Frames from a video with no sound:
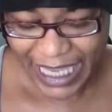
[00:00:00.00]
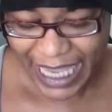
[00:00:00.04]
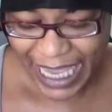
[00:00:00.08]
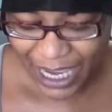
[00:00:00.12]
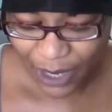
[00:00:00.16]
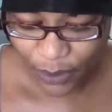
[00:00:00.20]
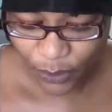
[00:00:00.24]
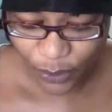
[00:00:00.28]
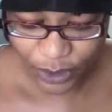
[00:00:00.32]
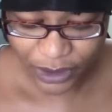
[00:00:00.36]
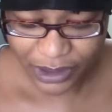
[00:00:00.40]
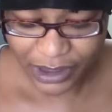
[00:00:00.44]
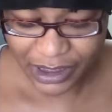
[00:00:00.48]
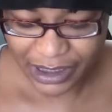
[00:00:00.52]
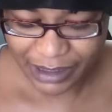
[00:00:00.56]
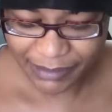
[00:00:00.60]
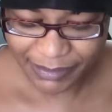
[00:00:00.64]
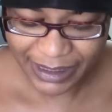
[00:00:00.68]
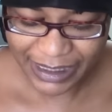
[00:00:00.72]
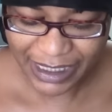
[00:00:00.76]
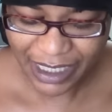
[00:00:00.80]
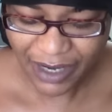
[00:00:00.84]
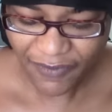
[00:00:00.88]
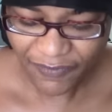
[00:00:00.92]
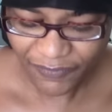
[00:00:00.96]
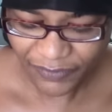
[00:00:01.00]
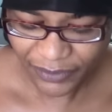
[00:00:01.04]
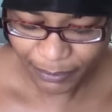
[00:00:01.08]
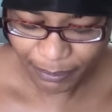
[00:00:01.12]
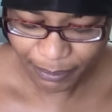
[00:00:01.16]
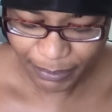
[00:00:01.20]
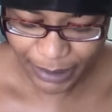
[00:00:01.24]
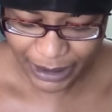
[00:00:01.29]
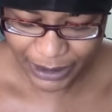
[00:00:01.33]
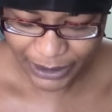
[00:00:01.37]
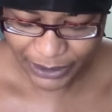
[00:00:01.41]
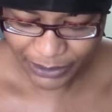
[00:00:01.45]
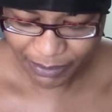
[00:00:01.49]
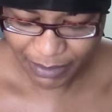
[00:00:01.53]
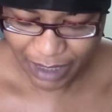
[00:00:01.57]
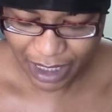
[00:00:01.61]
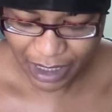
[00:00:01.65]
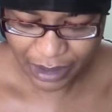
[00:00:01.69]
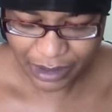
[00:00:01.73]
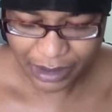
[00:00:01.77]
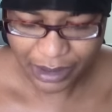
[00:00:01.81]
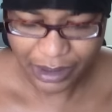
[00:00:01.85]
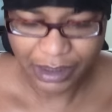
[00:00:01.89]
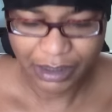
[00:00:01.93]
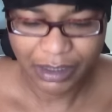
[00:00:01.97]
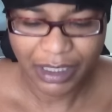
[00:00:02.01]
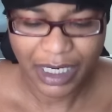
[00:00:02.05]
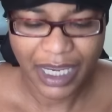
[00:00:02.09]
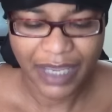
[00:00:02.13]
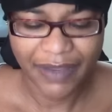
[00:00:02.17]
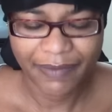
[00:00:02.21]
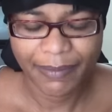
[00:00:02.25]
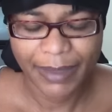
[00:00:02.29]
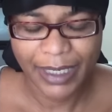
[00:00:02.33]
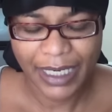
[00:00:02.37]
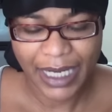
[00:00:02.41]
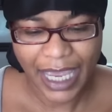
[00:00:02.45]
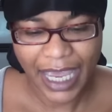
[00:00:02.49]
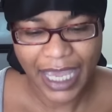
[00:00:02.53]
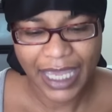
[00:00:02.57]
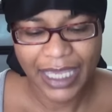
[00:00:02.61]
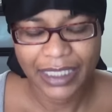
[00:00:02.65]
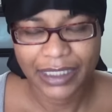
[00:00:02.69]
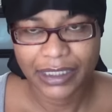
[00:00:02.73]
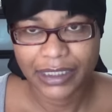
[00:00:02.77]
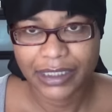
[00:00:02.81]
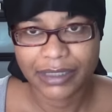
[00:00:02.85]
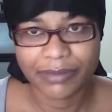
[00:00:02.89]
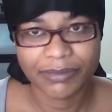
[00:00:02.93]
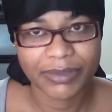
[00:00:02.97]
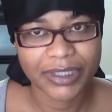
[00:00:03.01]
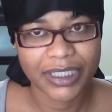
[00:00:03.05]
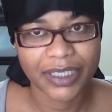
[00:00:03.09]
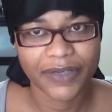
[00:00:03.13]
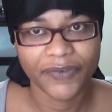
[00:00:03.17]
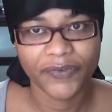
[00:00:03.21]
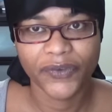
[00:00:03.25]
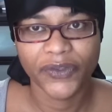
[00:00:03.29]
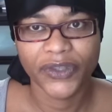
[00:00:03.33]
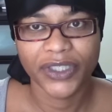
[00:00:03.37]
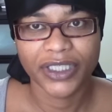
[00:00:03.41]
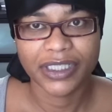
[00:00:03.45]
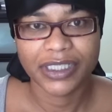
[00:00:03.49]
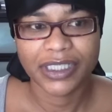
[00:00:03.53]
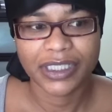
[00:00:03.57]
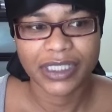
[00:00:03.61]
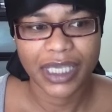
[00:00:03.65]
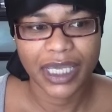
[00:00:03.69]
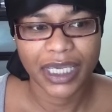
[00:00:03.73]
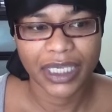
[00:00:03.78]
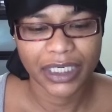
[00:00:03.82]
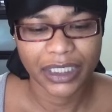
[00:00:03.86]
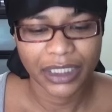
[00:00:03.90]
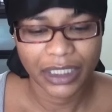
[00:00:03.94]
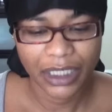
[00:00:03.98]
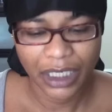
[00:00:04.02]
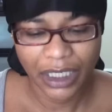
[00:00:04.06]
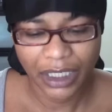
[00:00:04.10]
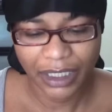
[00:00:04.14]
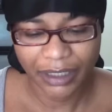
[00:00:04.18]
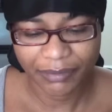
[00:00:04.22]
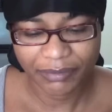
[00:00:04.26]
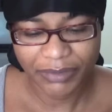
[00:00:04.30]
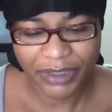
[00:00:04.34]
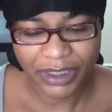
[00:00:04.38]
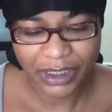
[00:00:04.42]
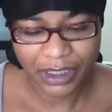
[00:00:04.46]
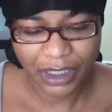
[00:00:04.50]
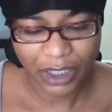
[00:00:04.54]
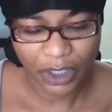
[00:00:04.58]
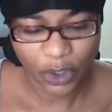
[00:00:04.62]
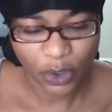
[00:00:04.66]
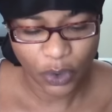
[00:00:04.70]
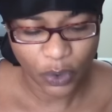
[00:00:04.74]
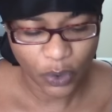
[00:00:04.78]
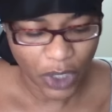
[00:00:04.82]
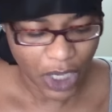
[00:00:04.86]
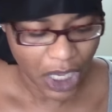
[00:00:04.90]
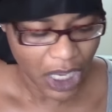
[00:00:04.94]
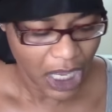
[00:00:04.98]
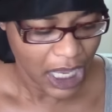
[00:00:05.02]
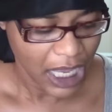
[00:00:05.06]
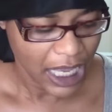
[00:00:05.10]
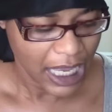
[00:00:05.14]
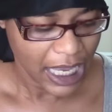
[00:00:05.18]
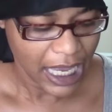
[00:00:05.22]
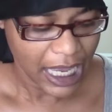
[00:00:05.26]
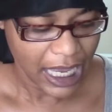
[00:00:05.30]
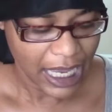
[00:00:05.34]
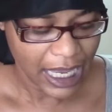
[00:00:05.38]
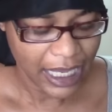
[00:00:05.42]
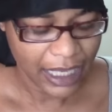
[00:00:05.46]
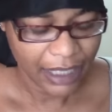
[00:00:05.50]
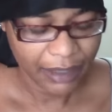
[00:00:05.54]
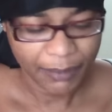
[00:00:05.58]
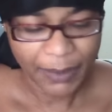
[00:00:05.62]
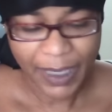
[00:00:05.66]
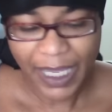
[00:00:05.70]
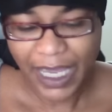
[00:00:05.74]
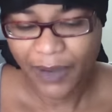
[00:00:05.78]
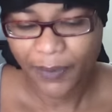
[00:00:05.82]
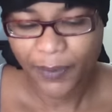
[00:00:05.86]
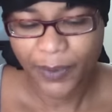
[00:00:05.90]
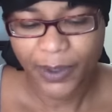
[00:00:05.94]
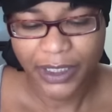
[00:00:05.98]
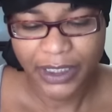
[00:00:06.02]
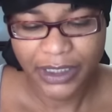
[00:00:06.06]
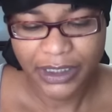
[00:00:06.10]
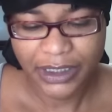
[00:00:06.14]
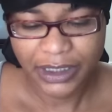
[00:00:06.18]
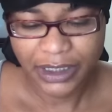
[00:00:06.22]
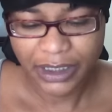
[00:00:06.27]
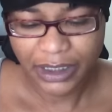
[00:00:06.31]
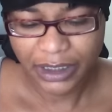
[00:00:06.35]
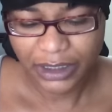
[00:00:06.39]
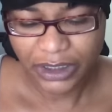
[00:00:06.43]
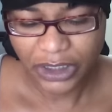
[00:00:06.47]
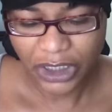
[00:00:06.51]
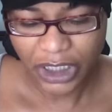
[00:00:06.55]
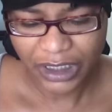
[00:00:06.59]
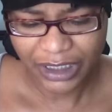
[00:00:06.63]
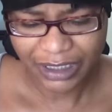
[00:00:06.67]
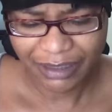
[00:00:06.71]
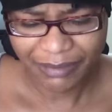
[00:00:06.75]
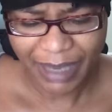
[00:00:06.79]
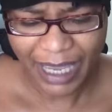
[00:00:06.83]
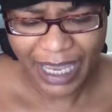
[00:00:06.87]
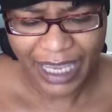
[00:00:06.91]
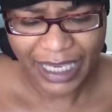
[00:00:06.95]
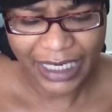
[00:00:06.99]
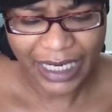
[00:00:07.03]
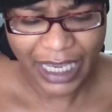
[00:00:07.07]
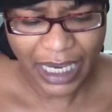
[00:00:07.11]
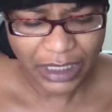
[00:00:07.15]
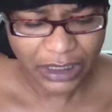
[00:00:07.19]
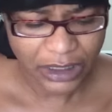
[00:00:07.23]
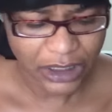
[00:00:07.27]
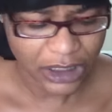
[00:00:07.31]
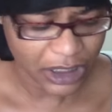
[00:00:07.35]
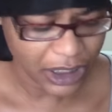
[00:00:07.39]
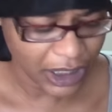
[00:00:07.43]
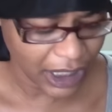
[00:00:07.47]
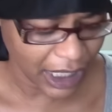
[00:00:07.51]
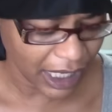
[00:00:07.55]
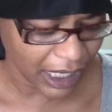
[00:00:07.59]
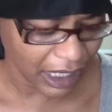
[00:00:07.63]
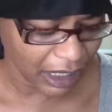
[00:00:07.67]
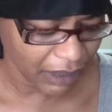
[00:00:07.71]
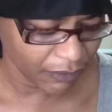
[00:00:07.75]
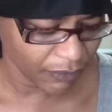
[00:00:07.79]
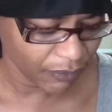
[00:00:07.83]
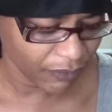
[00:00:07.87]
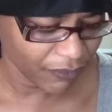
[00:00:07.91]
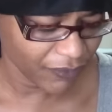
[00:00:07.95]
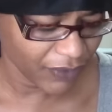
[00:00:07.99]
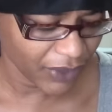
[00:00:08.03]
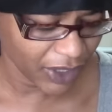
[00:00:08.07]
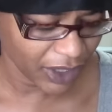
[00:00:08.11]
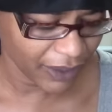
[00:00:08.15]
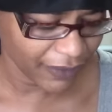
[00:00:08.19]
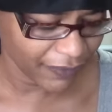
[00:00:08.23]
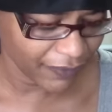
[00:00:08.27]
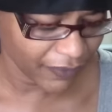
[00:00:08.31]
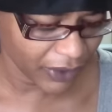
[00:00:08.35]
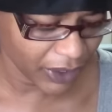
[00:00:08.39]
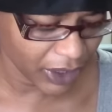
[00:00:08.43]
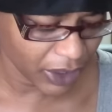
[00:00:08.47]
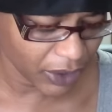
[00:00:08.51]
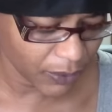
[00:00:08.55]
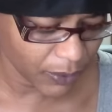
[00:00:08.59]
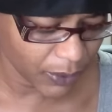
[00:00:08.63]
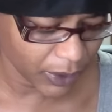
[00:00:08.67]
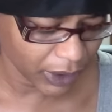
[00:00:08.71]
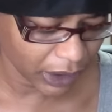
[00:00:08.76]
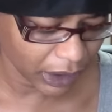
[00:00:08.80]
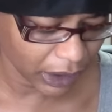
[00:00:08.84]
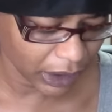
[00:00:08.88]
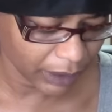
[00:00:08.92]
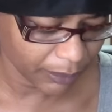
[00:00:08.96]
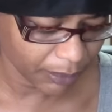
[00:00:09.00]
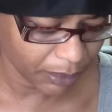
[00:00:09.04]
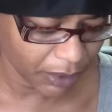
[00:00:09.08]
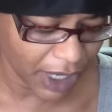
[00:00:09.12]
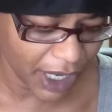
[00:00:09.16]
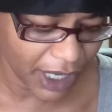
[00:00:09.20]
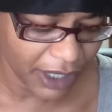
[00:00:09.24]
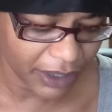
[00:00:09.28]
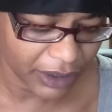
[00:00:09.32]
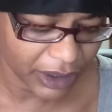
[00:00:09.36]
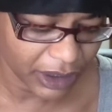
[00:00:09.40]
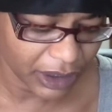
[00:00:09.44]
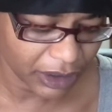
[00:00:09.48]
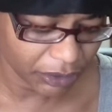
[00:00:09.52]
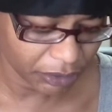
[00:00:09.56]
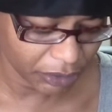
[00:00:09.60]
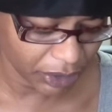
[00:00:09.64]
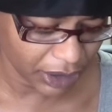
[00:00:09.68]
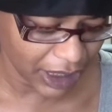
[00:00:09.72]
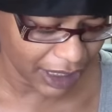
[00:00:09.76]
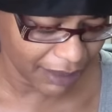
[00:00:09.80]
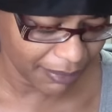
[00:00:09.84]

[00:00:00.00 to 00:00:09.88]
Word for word: I ordered some stuff from Bundle Monster. I have been eyeing some stuff on their site. Um, so um, I wanted to check them out and actually came very, very quickly, priority three-day